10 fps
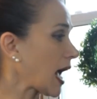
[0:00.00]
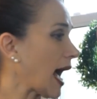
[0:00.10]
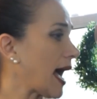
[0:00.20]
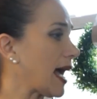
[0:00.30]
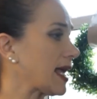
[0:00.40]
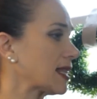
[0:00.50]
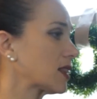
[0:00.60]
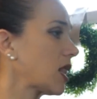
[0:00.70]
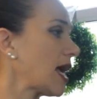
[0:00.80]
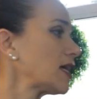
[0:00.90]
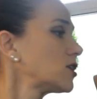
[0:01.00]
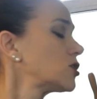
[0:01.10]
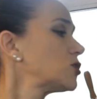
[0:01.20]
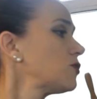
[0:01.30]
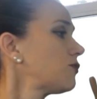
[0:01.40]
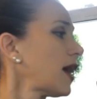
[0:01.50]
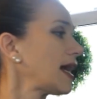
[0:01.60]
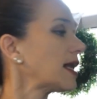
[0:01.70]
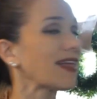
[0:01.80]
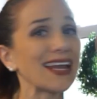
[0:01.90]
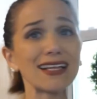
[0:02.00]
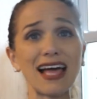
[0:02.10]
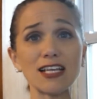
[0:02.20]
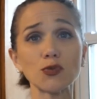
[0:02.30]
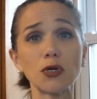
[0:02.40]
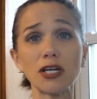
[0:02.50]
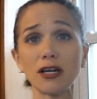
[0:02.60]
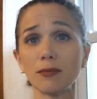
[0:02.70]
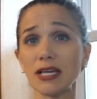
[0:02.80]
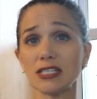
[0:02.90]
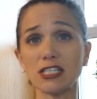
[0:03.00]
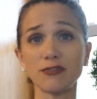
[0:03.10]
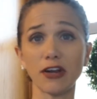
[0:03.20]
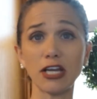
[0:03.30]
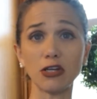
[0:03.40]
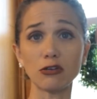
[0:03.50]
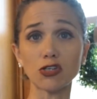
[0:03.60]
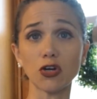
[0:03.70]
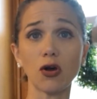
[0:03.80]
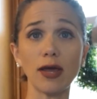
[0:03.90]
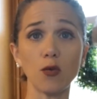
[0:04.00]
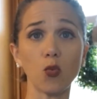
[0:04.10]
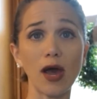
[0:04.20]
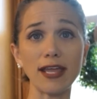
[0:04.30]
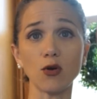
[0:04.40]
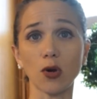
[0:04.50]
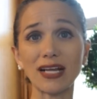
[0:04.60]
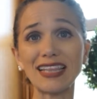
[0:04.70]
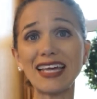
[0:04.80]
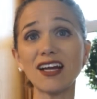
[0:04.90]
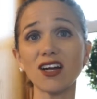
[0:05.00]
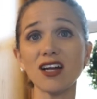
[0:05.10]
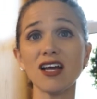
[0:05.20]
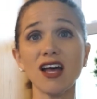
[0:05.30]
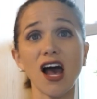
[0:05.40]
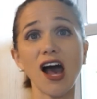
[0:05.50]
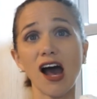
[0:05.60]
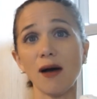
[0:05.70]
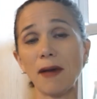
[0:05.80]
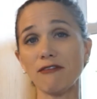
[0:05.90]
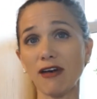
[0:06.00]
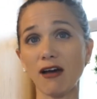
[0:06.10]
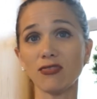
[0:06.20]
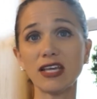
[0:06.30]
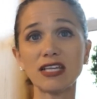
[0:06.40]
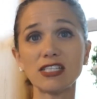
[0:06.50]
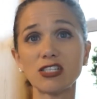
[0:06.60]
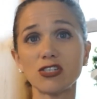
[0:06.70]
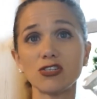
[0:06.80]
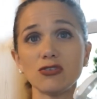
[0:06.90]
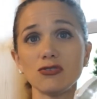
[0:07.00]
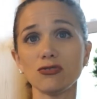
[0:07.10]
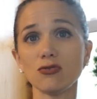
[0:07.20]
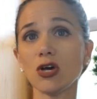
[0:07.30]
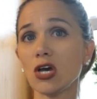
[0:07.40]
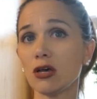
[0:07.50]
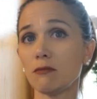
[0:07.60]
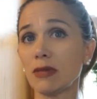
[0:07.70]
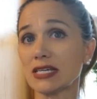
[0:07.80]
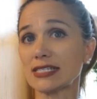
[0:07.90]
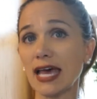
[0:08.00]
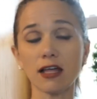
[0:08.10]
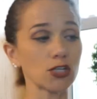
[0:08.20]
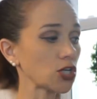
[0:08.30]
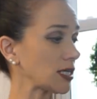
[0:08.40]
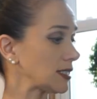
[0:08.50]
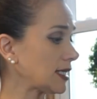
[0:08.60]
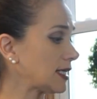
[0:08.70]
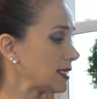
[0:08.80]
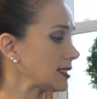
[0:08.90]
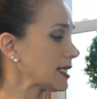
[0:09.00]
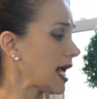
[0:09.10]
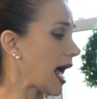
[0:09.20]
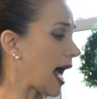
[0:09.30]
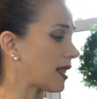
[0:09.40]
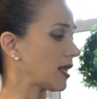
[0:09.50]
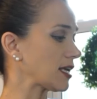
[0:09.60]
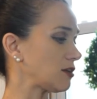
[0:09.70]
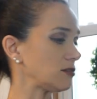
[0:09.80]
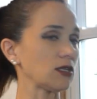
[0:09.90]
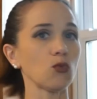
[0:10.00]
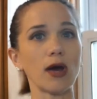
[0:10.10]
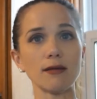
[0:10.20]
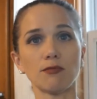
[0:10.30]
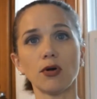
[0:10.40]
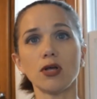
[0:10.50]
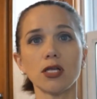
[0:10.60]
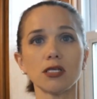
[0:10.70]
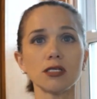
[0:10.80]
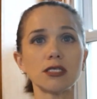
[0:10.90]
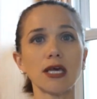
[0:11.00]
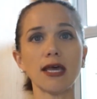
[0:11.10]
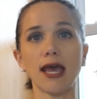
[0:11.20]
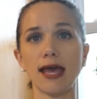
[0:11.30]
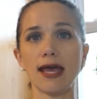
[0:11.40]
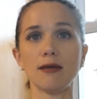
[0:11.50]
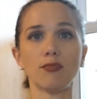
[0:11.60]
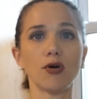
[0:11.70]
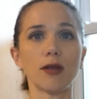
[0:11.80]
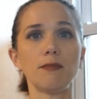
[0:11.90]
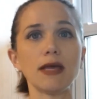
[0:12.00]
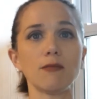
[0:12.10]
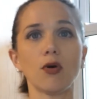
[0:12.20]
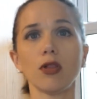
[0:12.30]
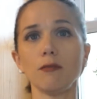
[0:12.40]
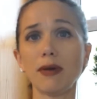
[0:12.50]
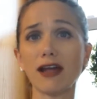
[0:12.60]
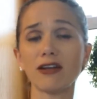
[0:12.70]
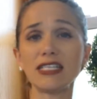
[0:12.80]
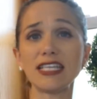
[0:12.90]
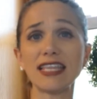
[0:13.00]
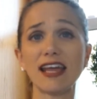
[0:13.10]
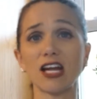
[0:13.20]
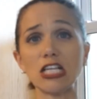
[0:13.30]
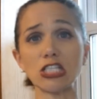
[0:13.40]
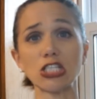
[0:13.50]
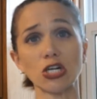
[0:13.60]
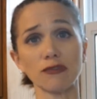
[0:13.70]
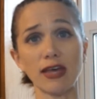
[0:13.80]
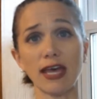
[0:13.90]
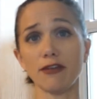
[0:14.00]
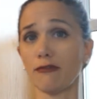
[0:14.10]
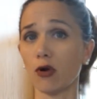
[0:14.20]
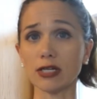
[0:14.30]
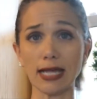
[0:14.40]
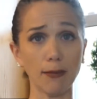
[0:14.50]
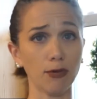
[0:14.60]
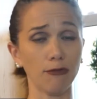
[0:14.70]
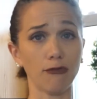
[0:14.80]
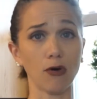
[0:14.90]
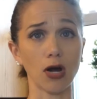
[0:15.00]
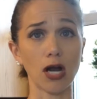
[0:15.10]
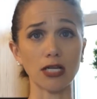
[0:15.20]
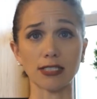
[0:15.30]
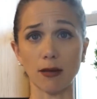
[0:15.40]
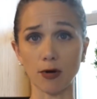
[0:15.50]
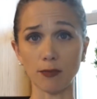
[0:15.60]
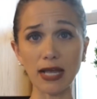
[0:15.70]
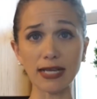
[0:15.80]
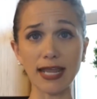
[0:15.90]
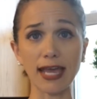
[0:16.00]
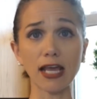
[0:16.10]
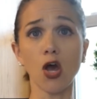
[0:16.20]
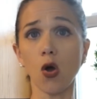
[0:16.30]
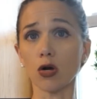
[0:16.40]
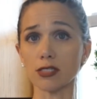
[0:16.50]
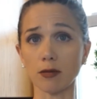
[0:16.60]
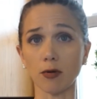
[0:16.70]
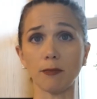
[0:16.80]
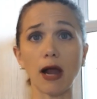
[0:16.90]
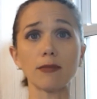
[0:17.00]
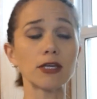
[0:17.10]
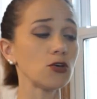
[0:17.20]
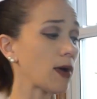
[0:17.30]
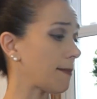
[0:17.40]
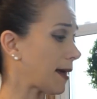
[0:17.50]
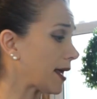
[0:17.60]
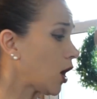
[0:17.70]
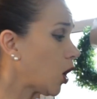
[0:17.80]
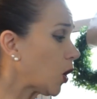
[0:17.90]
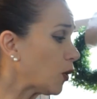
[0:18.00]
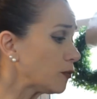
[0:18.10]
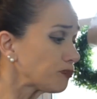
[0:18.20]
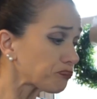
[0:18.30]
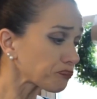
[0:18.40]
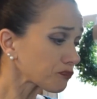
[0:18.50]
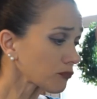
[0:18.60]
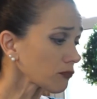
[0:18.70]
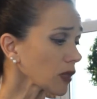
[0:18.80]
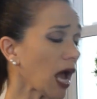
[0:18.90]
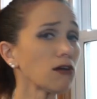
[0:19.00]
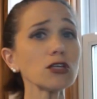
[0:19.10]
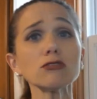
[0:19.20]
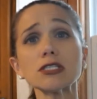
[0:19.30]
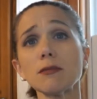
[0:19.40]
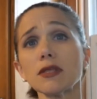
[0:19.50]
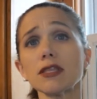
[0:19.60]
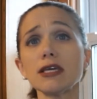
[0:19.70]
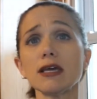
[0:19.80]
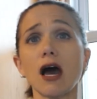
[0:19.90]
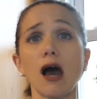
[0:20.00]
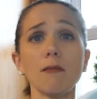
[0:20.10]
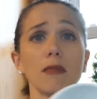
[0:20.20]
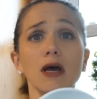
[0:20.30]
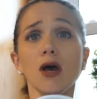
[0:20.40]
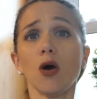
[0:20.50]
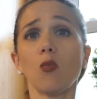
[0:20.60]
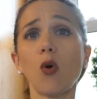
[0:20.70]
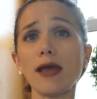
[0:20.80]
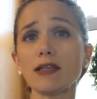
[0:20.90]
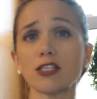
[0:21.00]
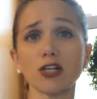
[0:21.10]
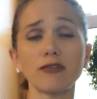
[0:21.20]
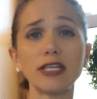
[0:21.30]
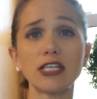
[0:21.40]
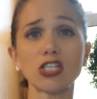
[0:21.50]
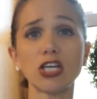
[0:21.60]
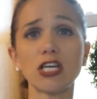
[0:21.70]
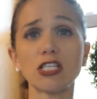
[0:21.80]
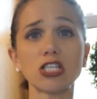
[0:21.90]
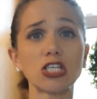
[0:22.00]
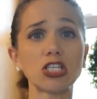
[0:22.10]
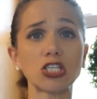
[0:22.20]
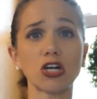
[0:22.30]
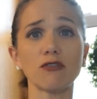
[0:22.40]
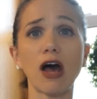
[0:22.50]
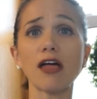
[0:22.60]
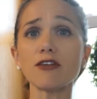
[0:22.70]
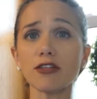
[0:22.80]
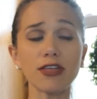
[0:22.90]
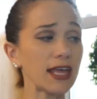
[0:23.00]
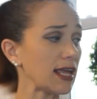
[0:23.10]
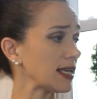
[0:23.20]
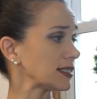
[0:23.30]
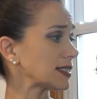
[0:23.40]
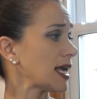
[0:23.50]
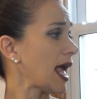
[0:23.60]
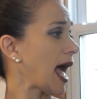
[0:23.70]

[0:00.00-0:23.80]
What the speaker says: I like to find a lot of glassware because it's very neutral in white or clear. I found this to mix salad dressings. I like using white bowls and put a big bowl of berries in there and serve it, for example, for a summer picnic or summer barbecue at my home. I'll use some of the white serving dishes to serve other things.